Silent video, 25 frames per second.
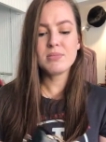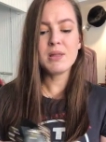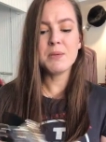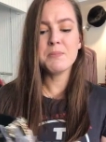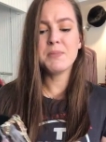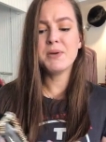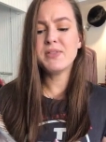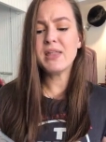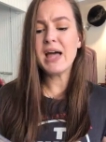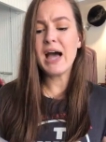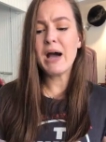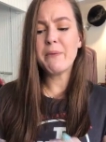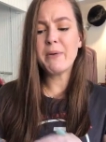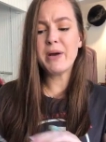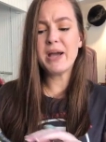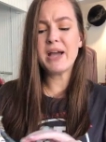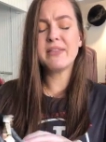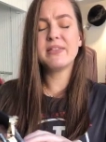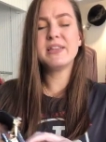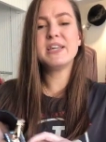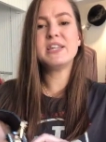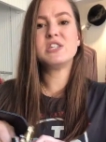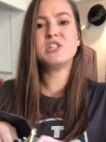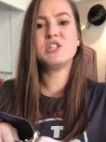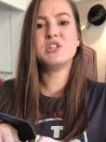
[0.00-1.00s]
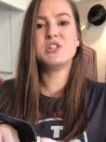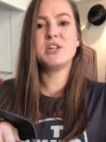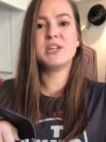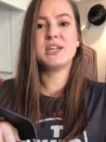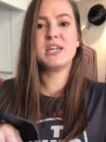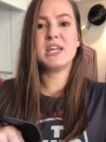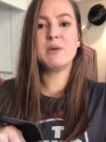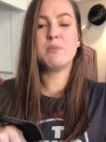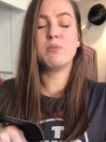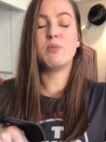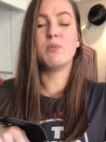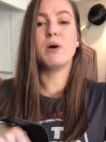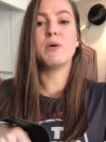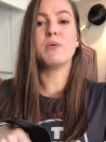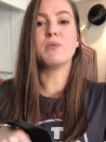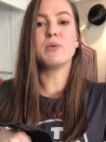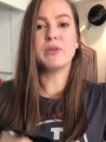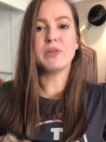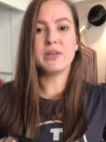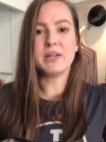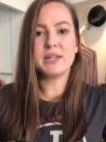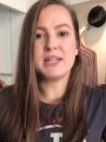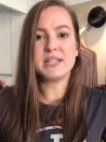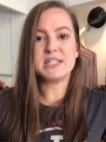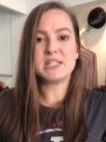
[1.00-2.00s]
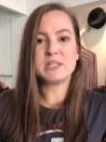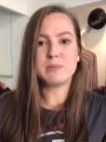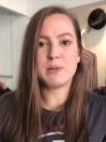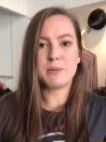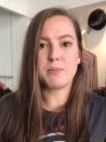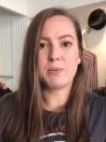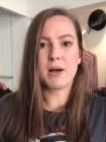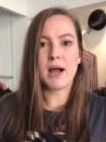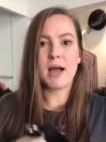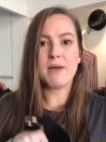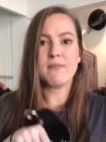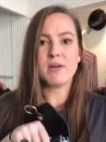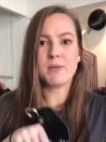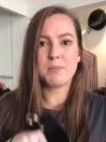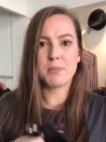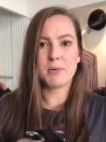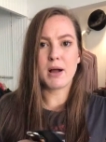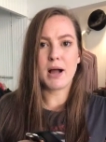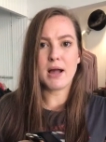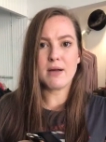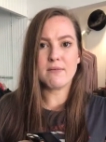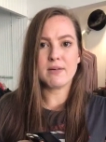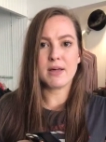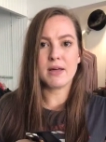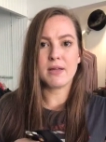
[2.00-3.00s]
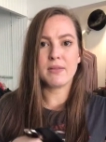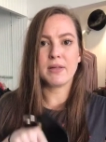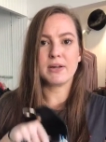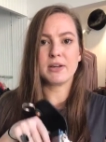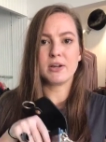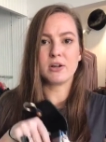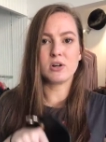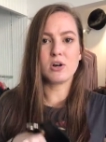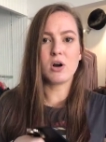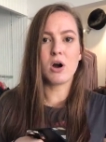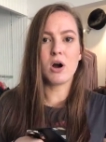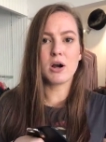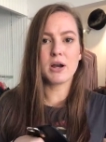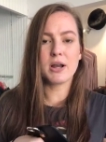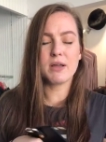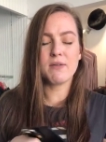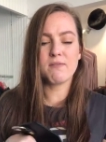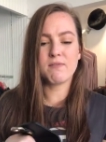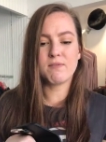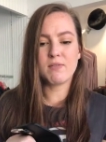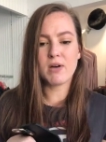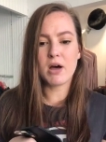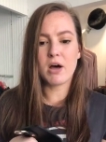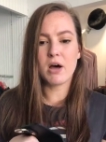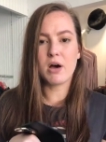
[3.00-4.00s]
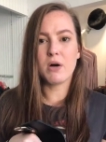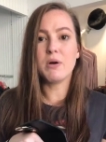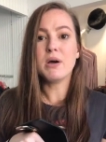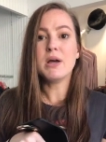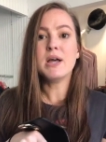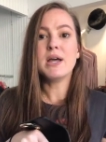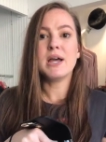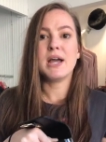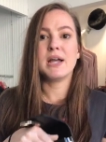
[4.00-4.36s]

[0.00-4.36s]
But that way, at least you can keep what really needs to be private, private, like your card info,